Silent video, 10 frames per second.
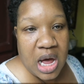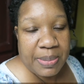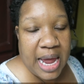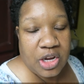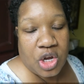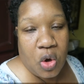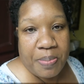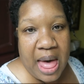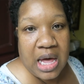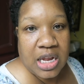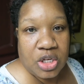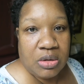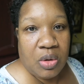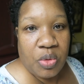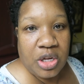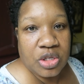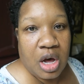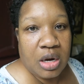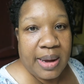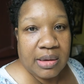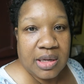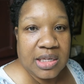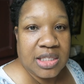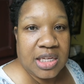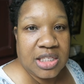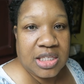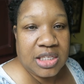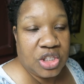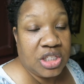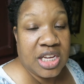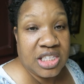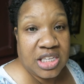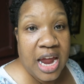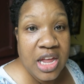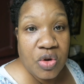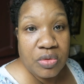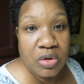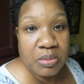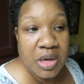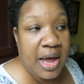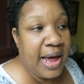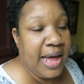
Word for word: I'm like, no, I'm not gonna do it. What are you talking about? And I said, she said, stay in your room.